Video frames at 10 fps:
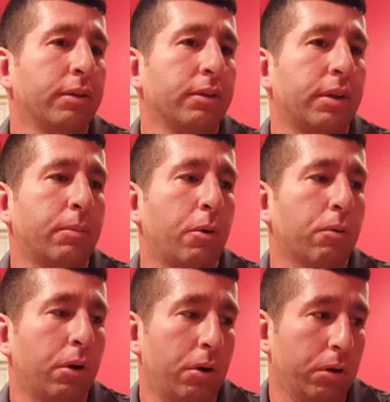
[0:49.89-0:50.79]
same
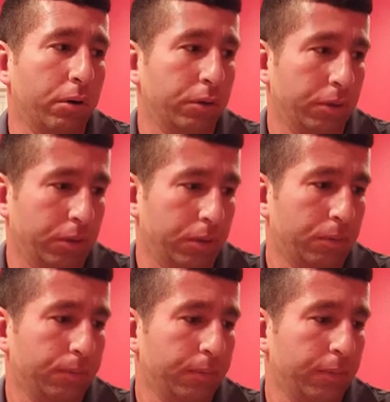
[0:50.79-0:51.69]
old cars.
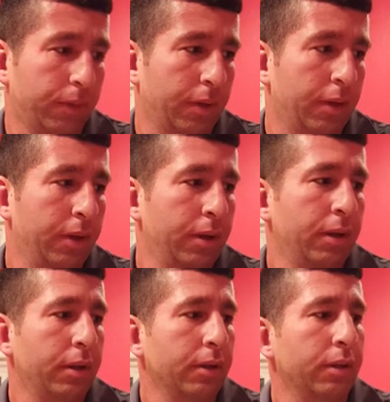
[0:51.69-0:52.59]
So,
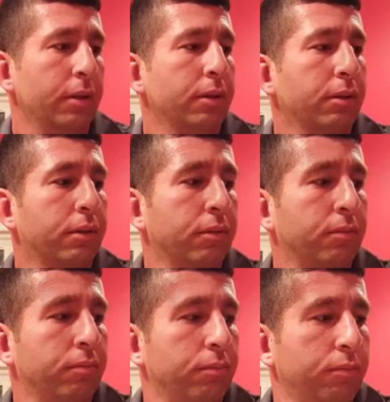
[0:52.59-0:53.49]
the
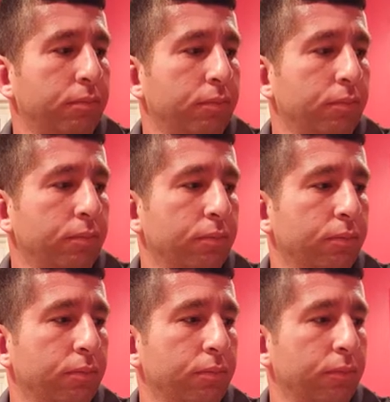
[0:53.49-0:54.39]

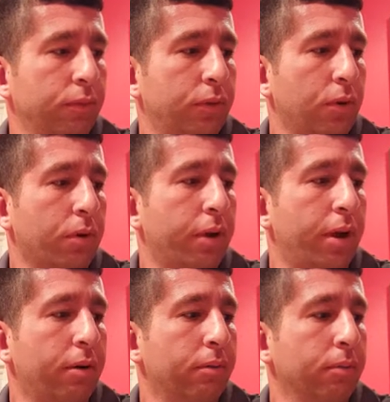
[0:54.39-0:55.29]
started
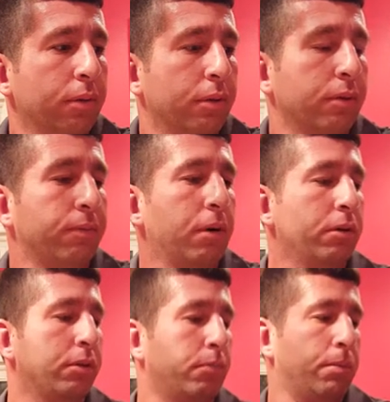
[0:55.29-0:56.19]
out with the
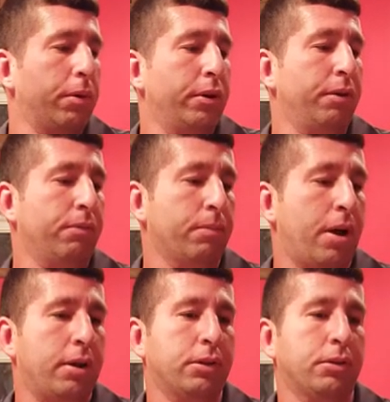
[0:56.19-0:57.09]
first my buddy from
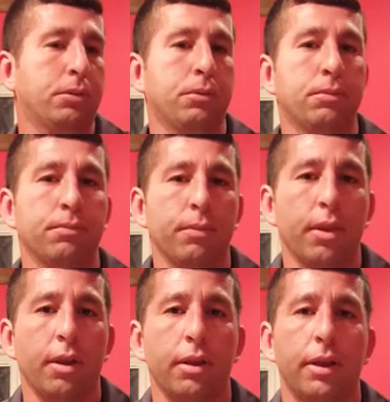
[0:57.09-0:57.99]
high school.
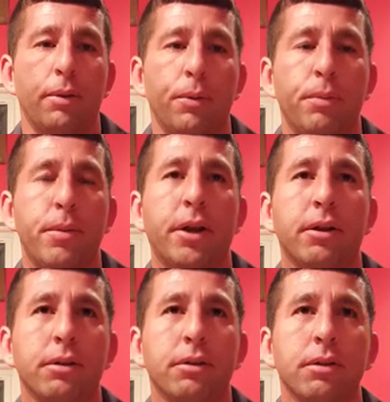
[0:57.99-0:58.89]
We made
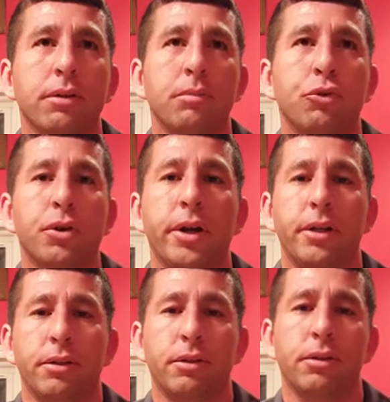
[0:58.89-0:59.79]
a, some
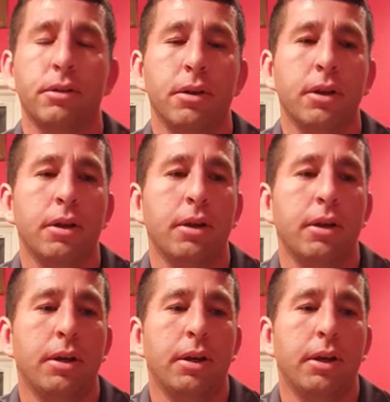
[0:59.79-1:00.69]
trades
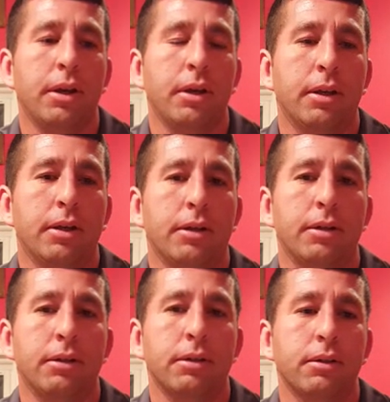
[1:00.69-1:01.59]

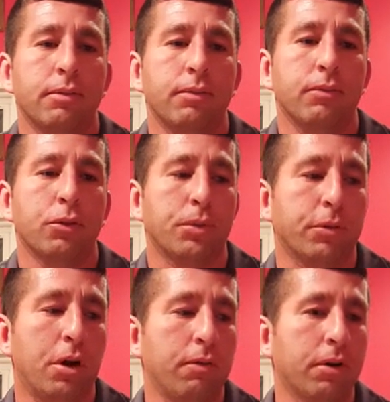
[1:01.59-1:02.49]
uh, for some
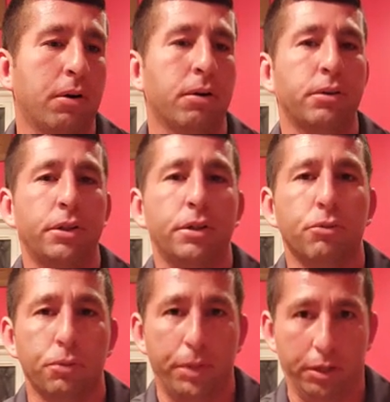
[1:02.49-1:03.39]
golf carts. He's
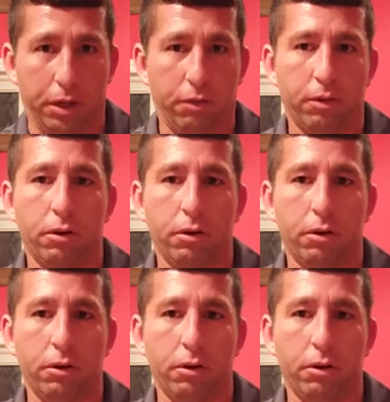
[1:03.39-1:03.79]
a real big golf